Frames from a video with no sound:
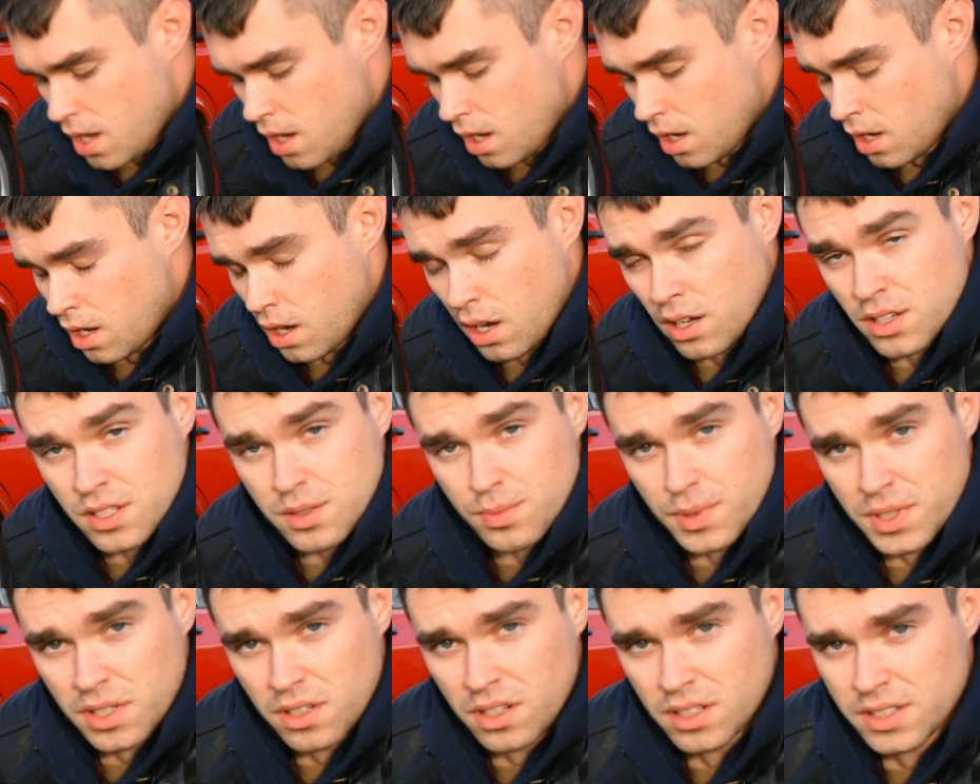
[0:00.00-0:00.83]
uh,
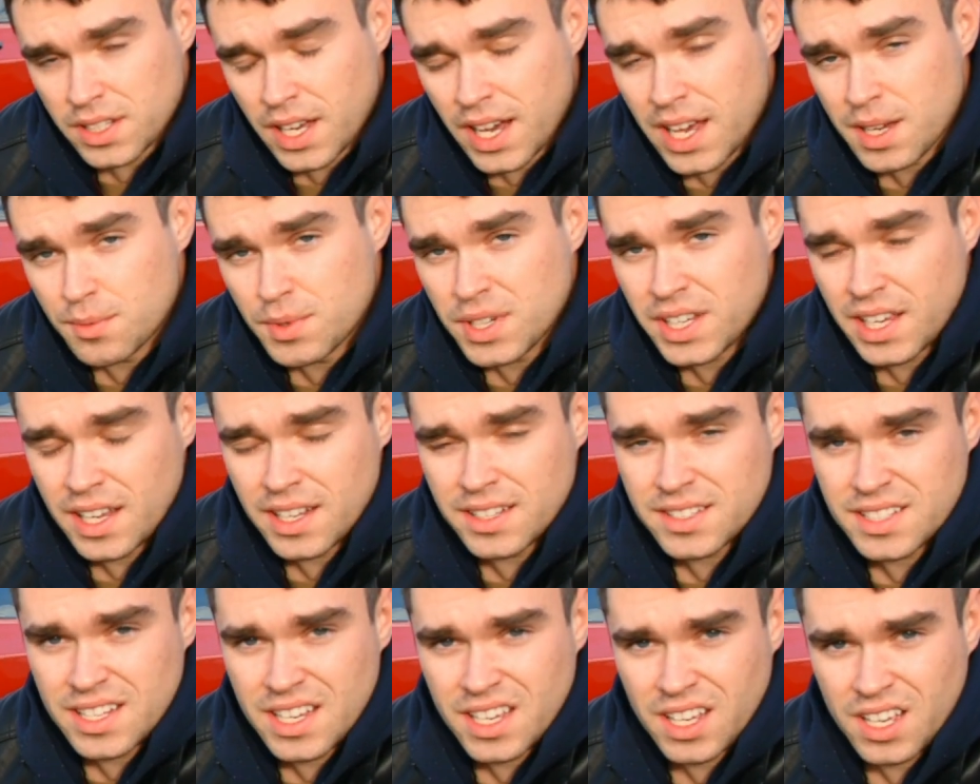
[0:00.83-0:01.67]
once we all die we
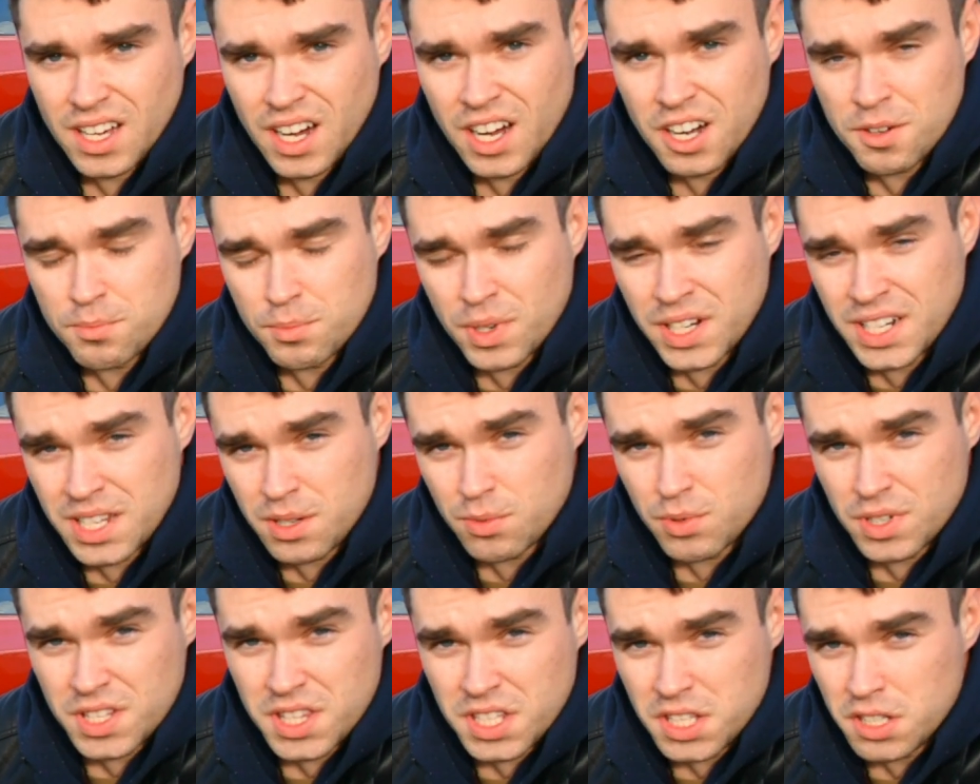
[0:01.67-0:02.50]
can't take our money
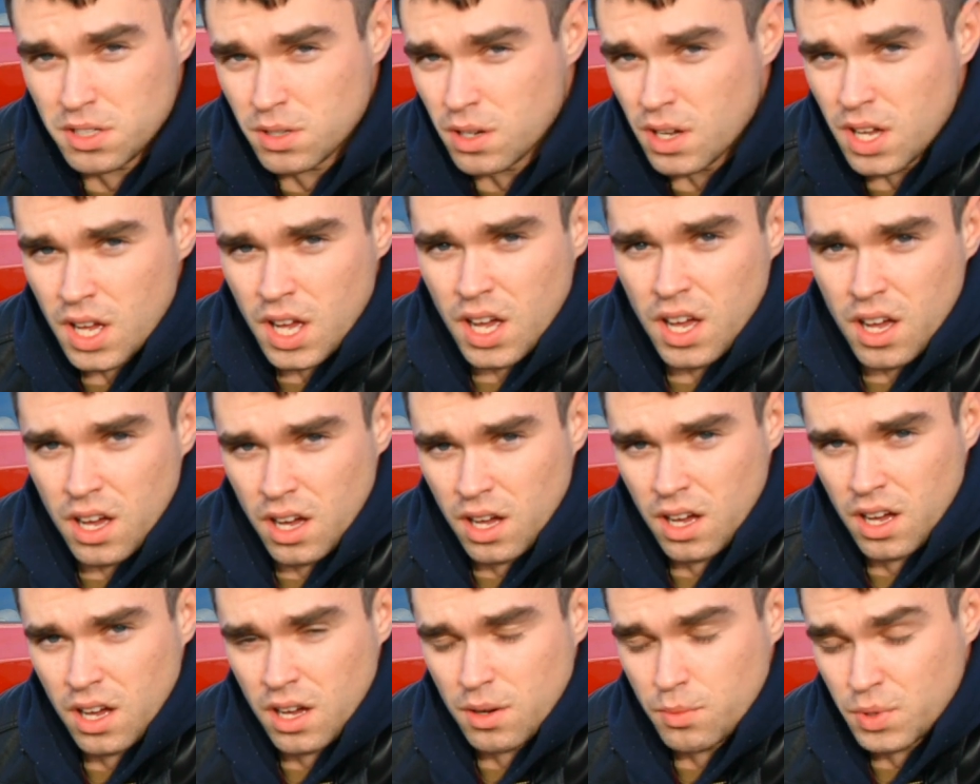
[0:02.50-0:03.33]
with you
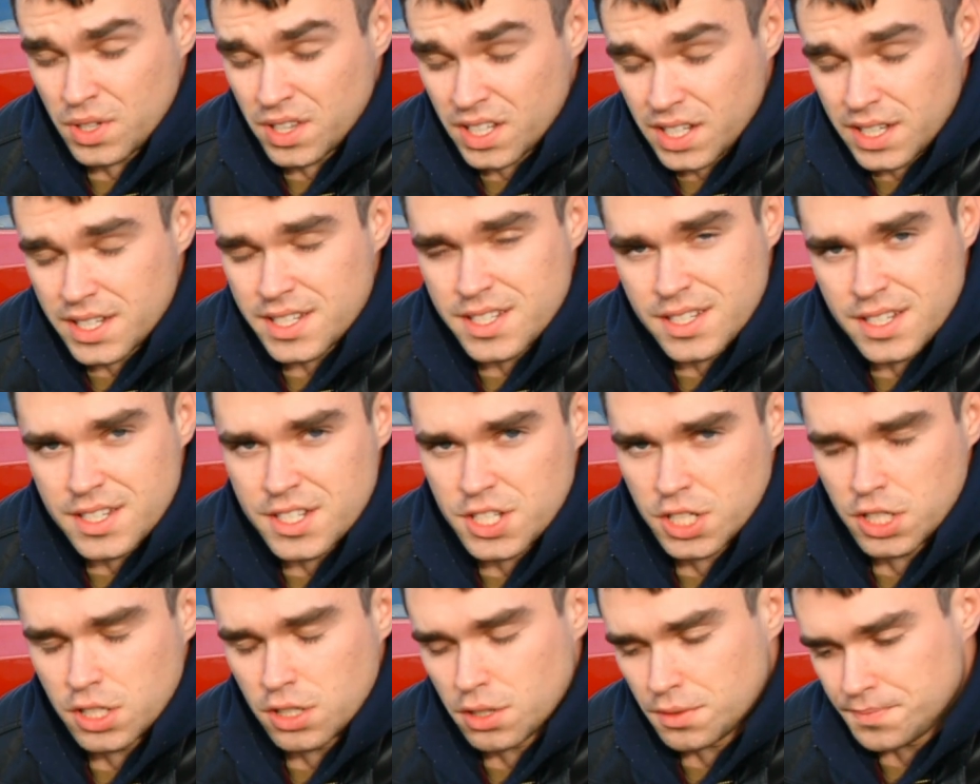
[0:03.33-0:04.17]
uh, with us
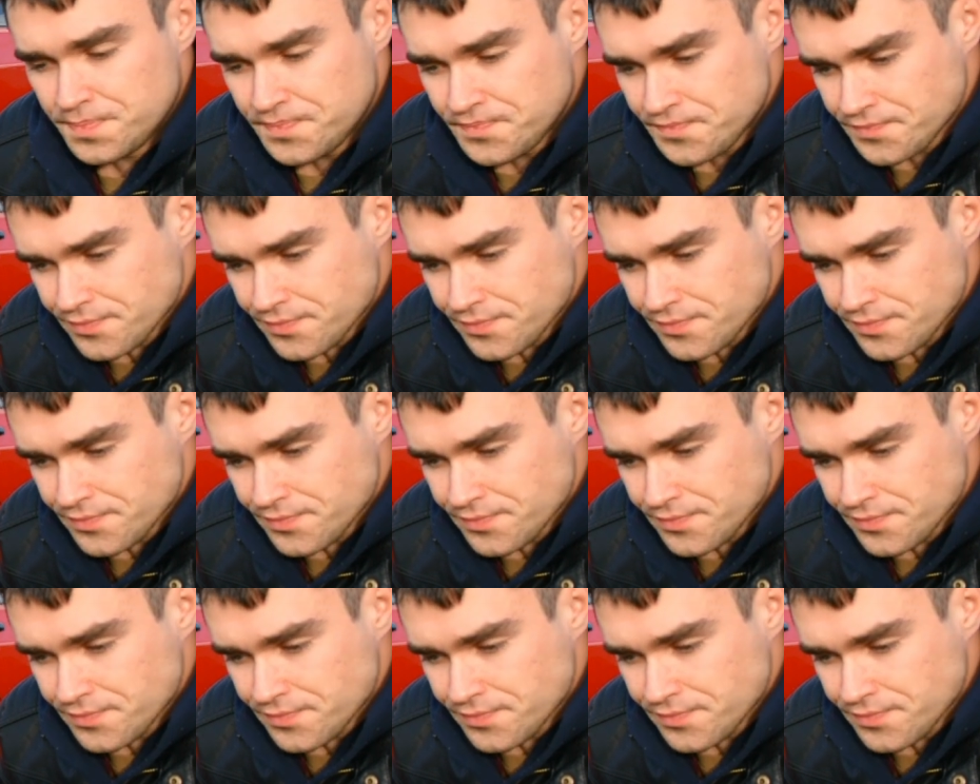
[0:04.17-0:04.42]
so